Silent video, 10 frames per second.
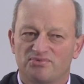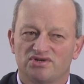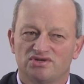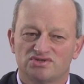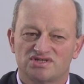
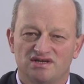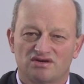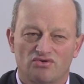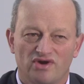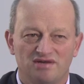produce an
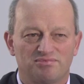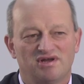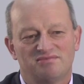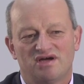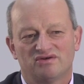
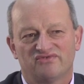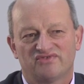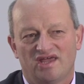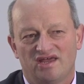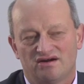incredible amount
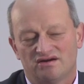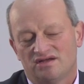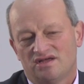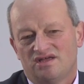of data.